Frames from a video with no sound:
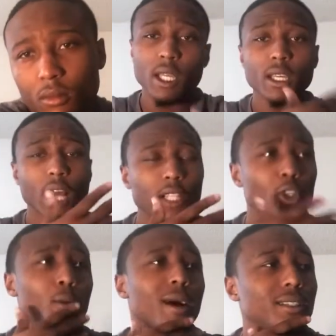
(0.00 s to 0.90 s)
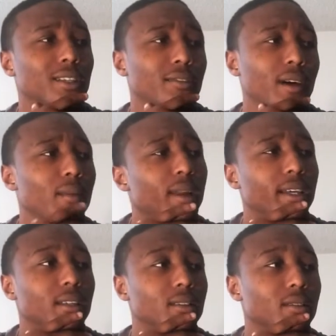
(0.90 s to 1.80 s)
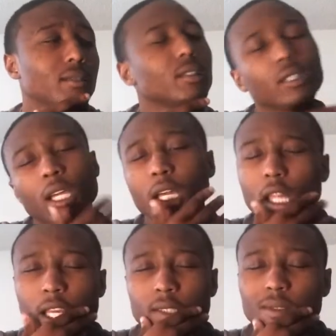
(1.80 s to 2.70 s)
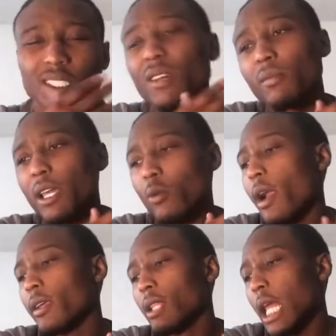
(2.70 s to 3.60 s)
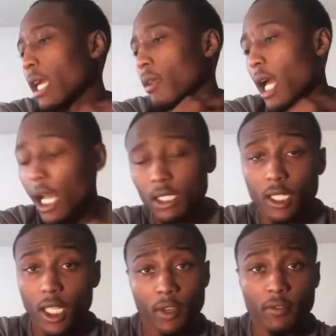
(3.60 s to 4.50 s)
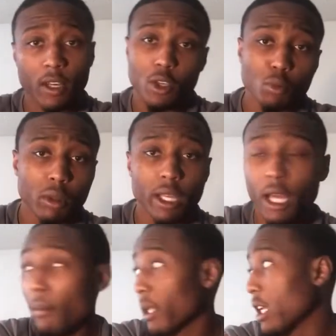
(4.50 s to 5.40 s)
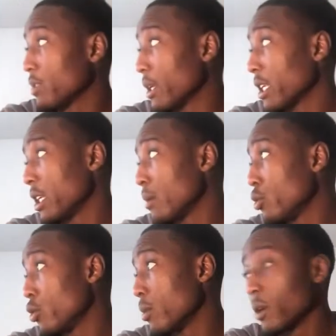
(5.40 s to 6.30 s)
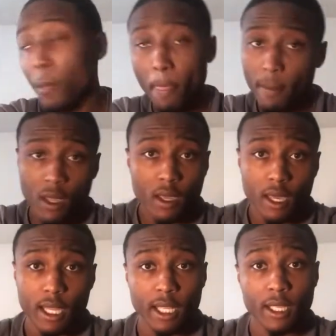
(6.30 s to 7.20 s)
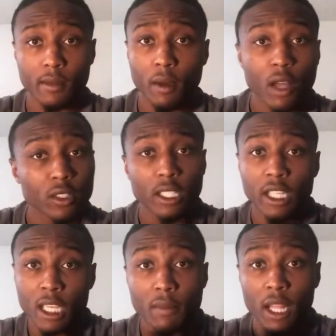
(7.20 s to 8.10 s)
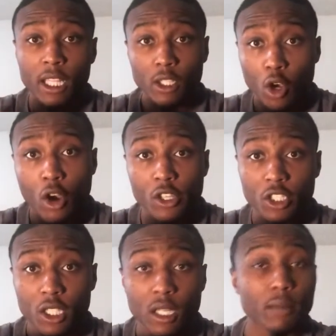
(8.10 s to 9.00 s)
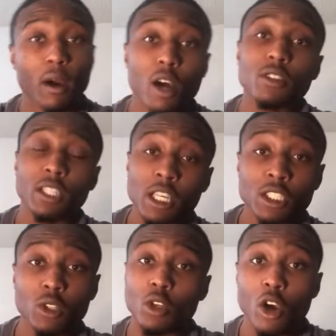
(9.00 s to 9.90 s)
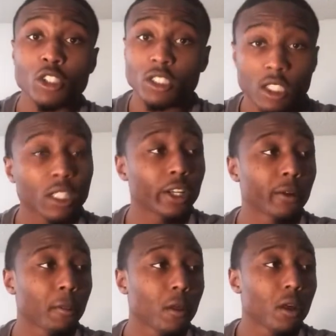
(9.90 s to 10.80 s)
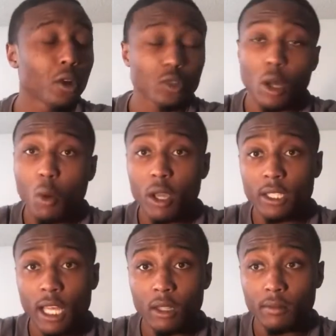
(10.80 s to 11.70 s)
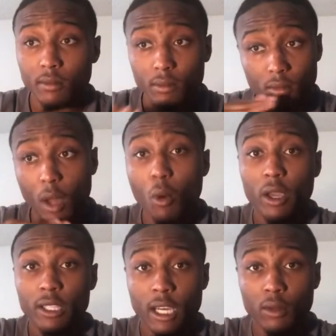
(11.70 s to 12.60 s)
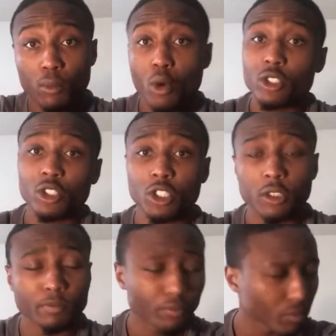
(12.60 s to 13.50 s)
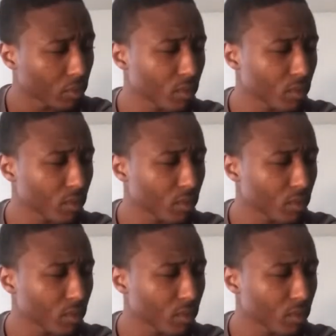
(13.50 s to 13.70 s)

So then I told myself, I'm like, yeah, like, something ain't right. Like, I said, yeah, fuck it, you playing. I'm like, I'm about to get up there, bro. And then my other nigga, he bought like the car and shit. And my other nigga, he's still in the car just sitting there. So I'm walking down the porch and shit.